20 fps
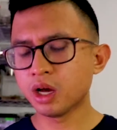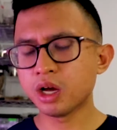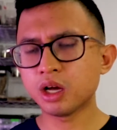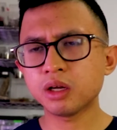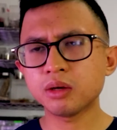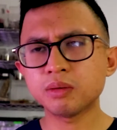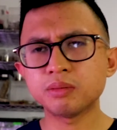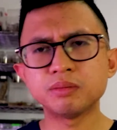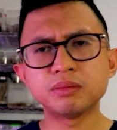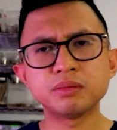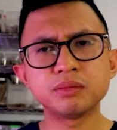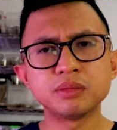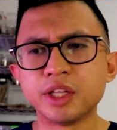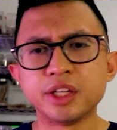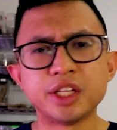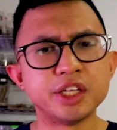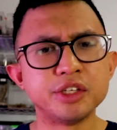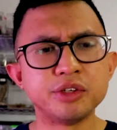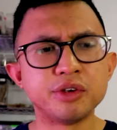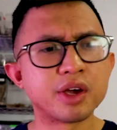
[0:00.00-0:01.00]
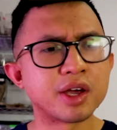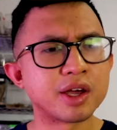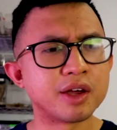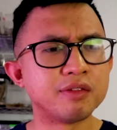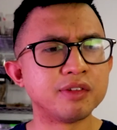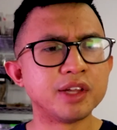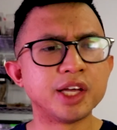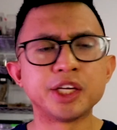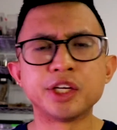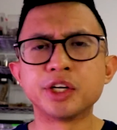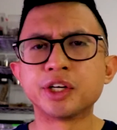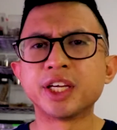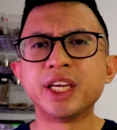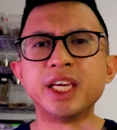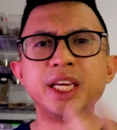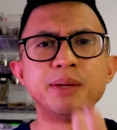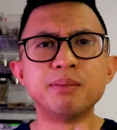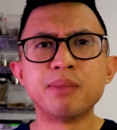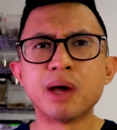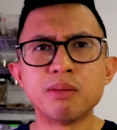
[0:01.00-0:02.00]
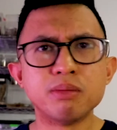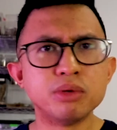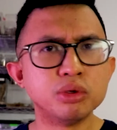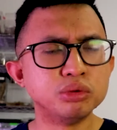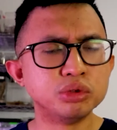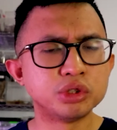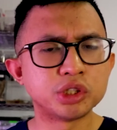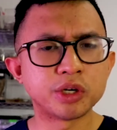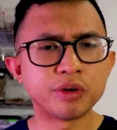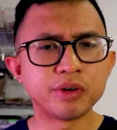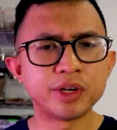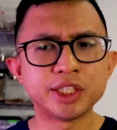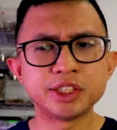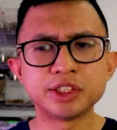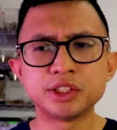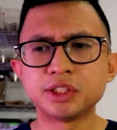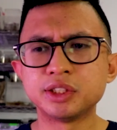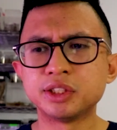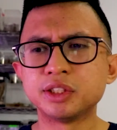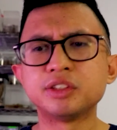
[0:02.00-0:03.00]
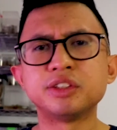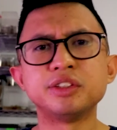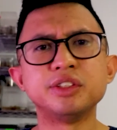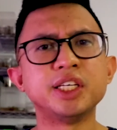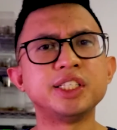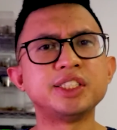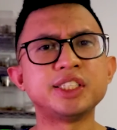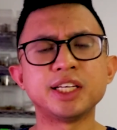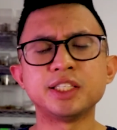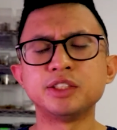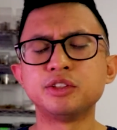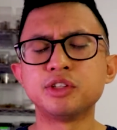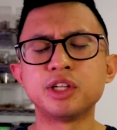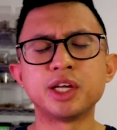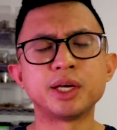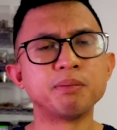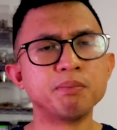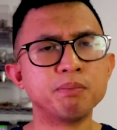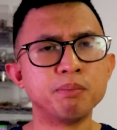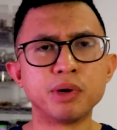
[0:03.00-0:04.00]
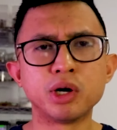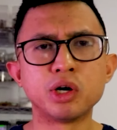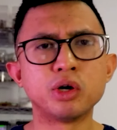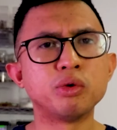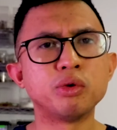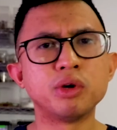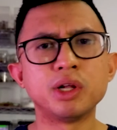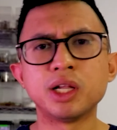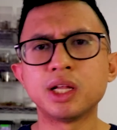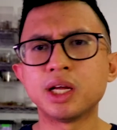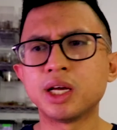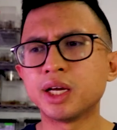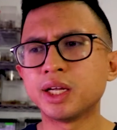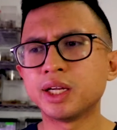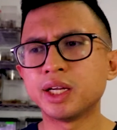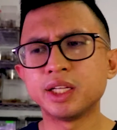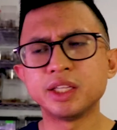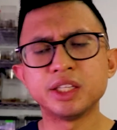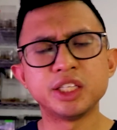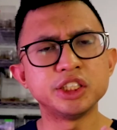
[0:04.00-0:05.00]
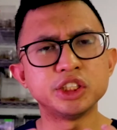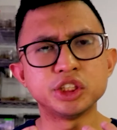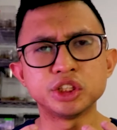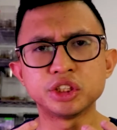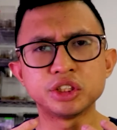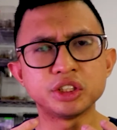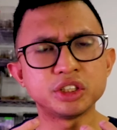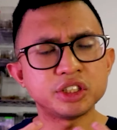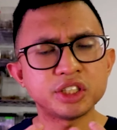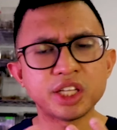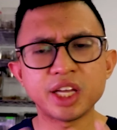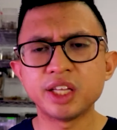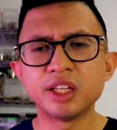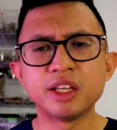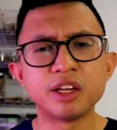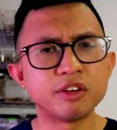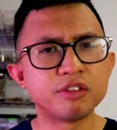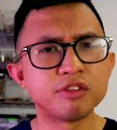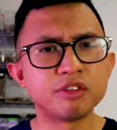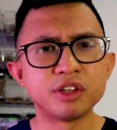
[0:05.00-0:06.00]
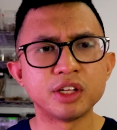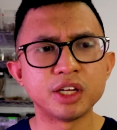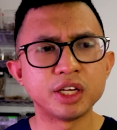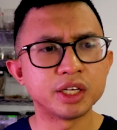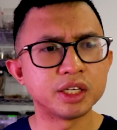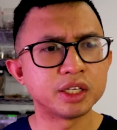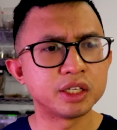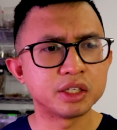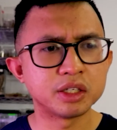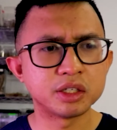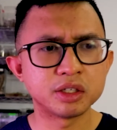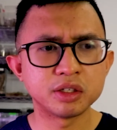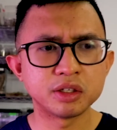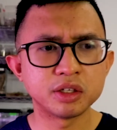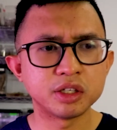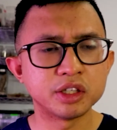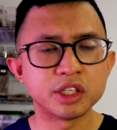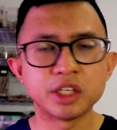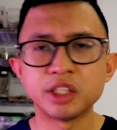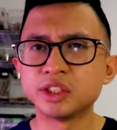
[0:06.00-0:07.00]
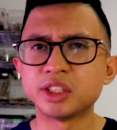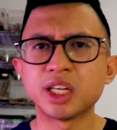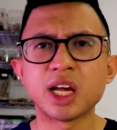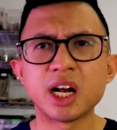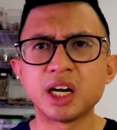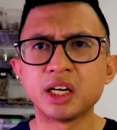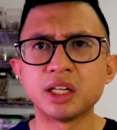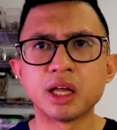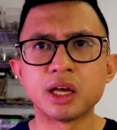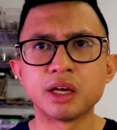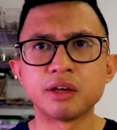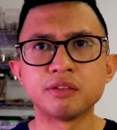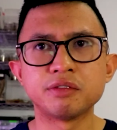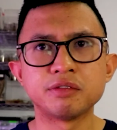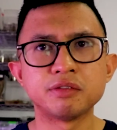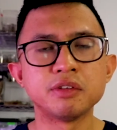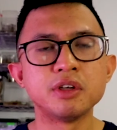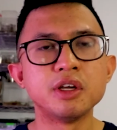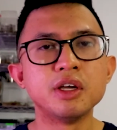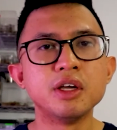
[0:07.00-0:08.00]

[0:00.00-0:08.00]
And then you have like your king baboon tarantulas. They tend to like burrow a lot and they just stay there for like their entire life.